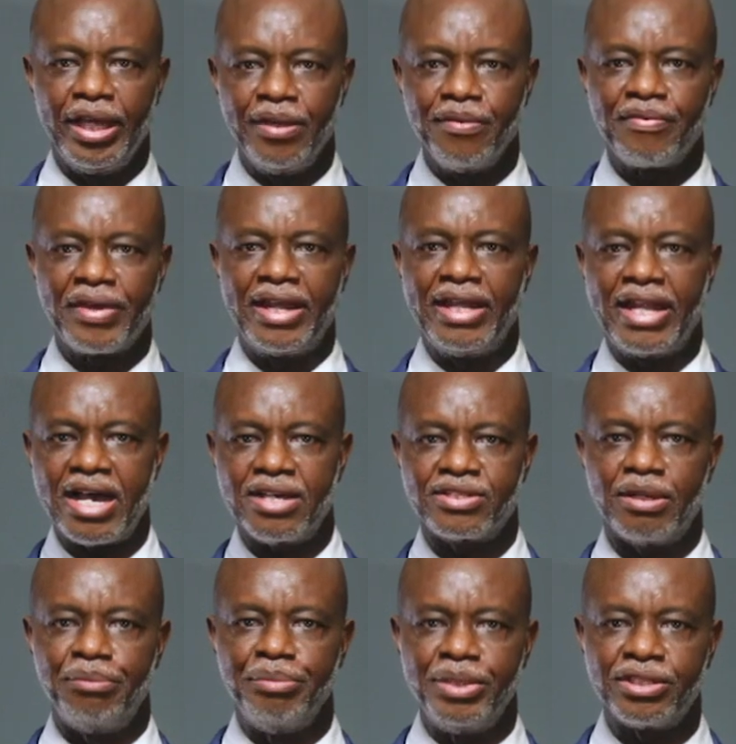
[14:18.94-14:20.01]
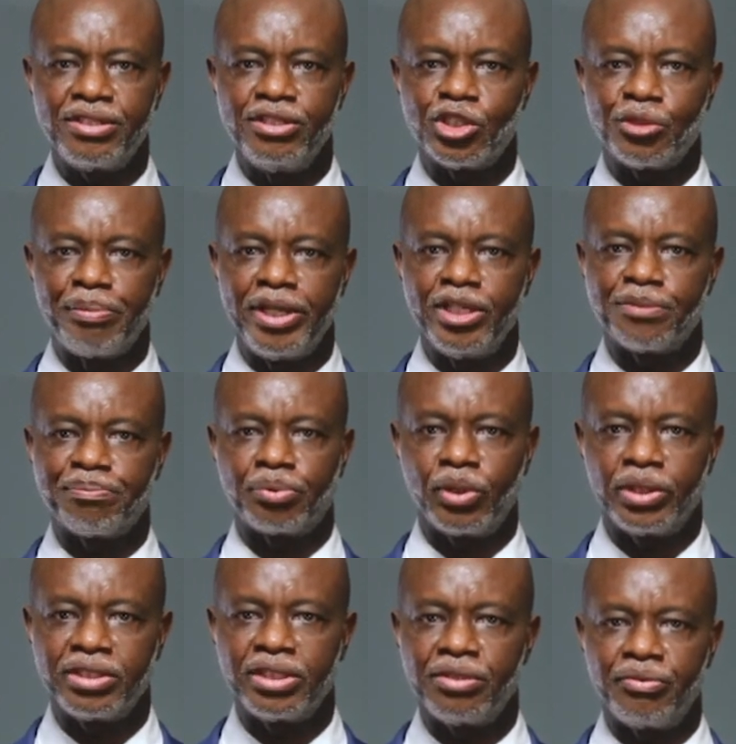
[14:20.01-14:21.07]
if a NASA mission space
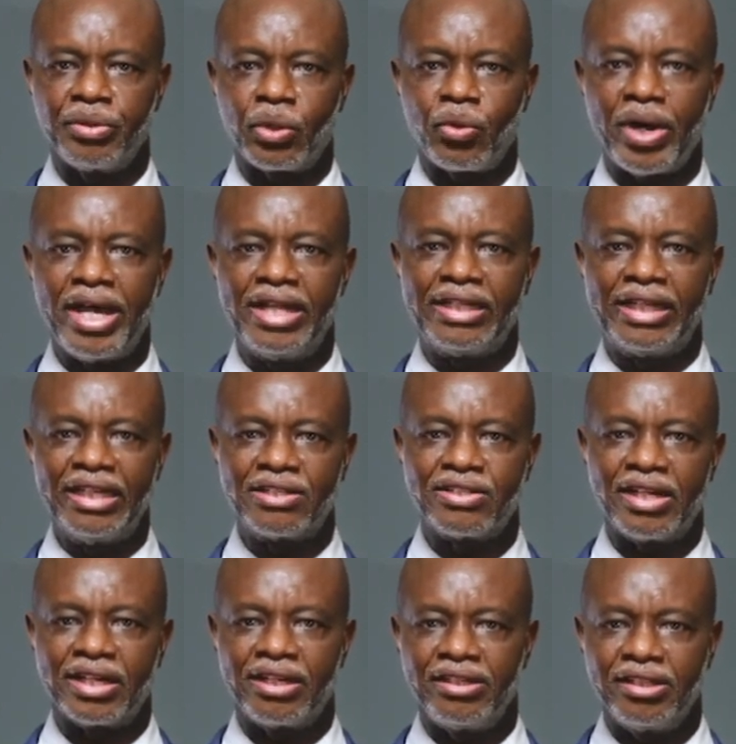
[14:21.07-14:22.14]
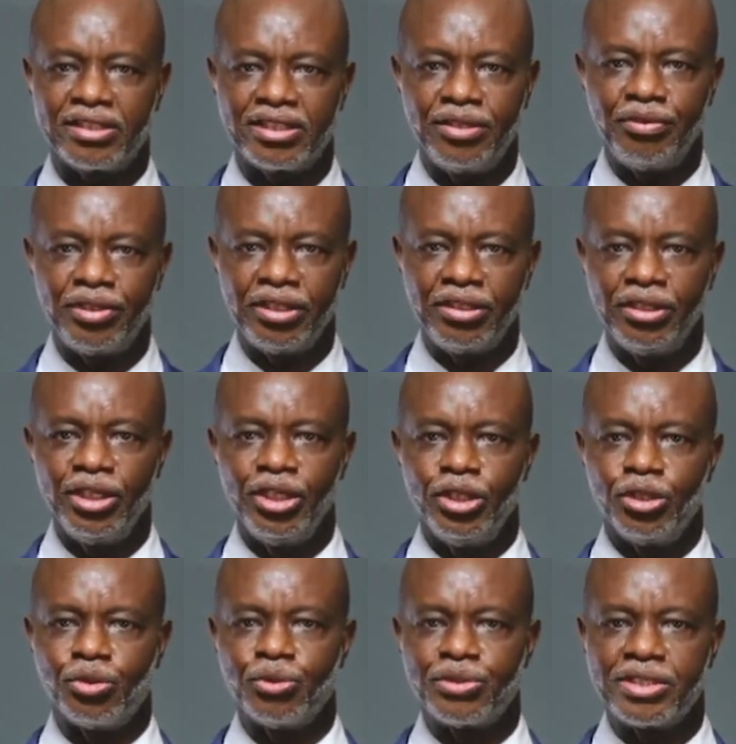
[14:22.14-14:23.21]
project required data connectivity
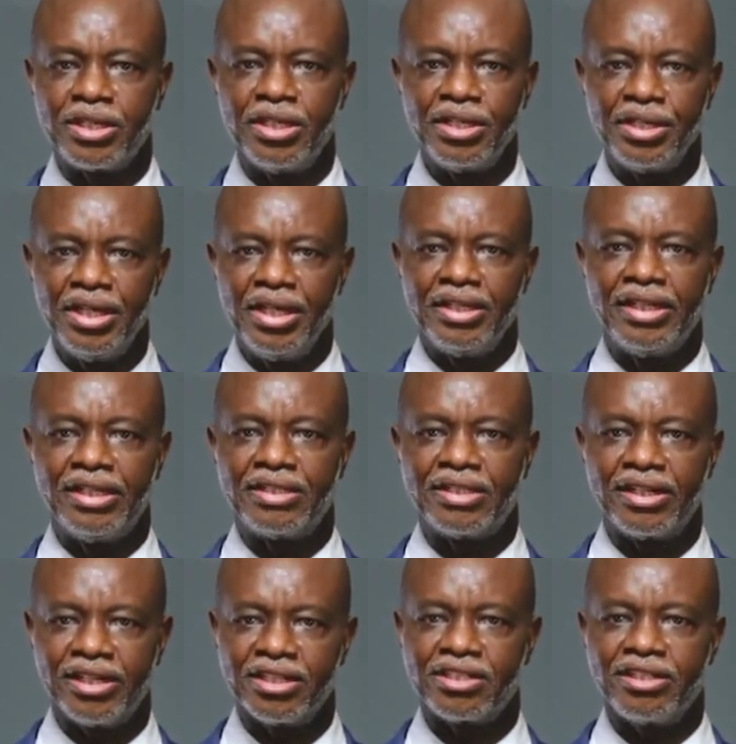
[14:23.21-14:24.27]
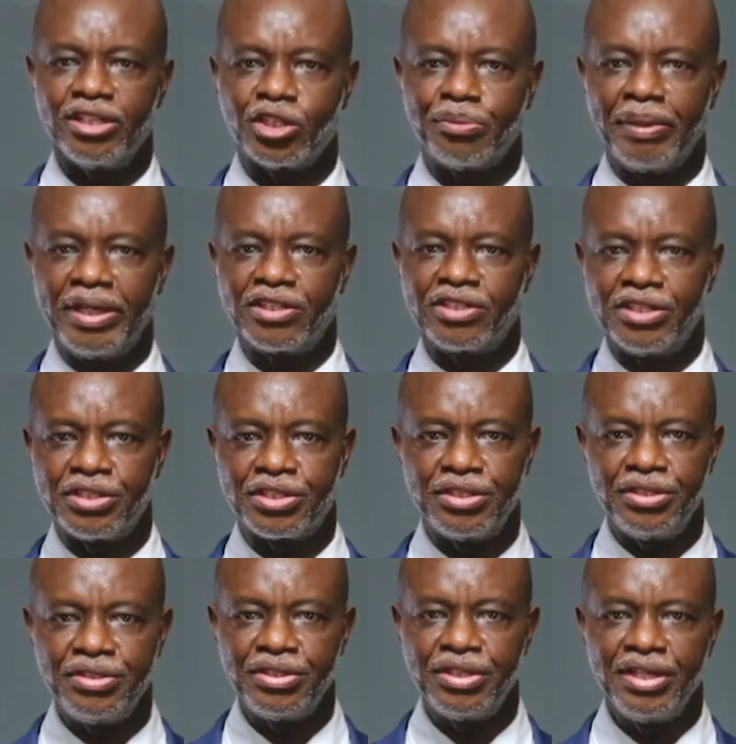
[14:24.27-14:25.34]
to, say, the International Space
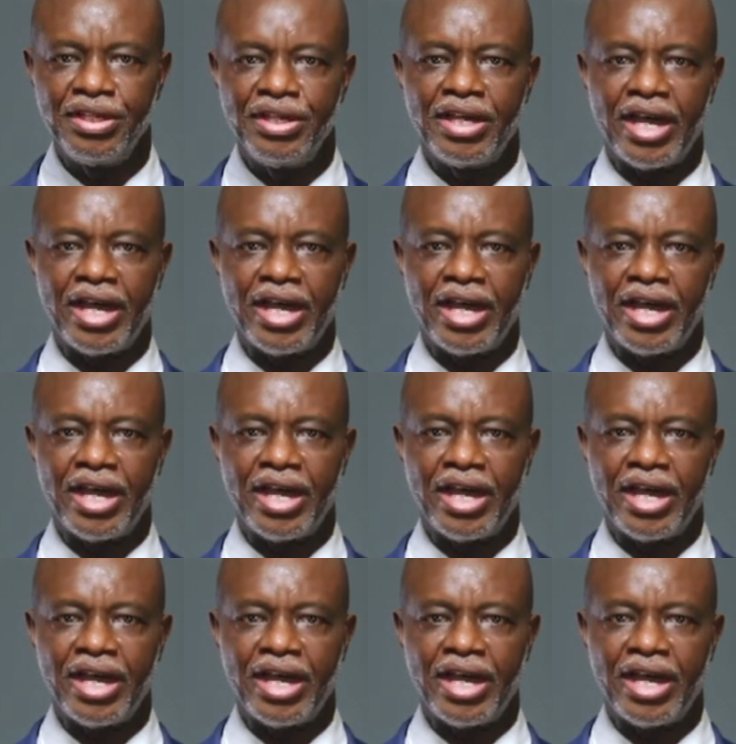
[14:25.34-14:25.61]
Station,